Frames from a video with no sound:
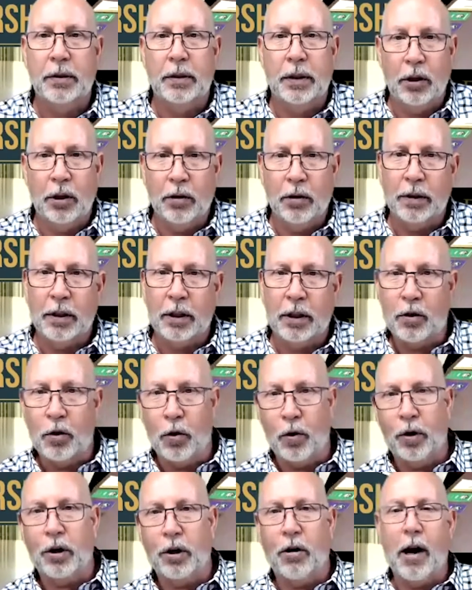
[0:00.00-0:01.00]
You know, the
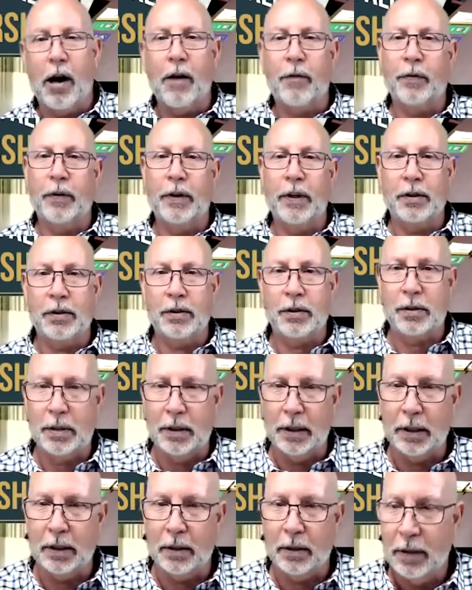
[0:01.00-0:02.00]
corner office,
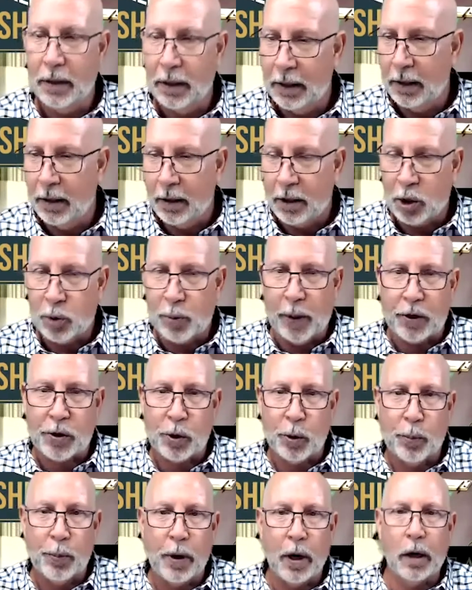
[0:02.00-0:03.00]
the special
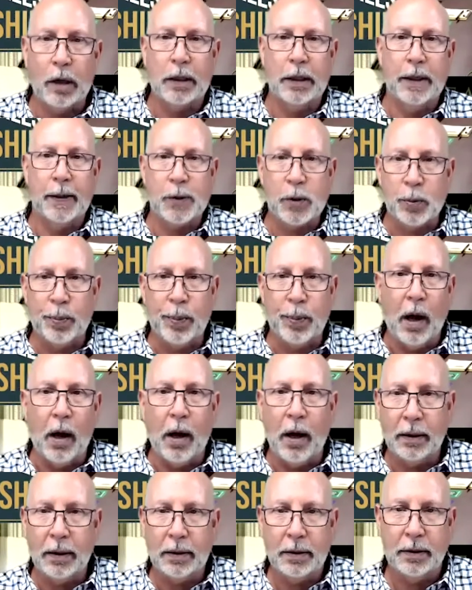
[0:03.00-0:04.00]
parking
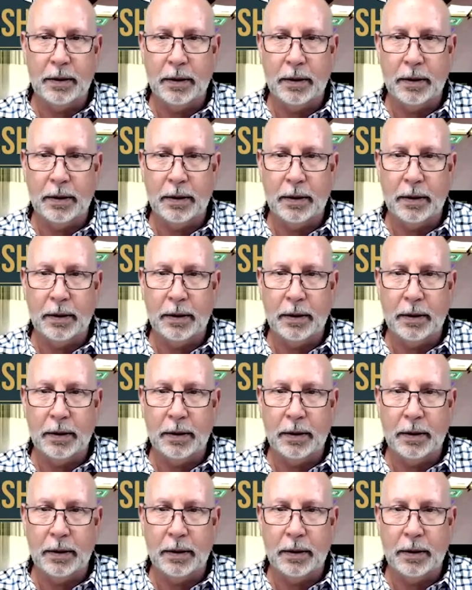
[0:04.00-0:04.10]
spot,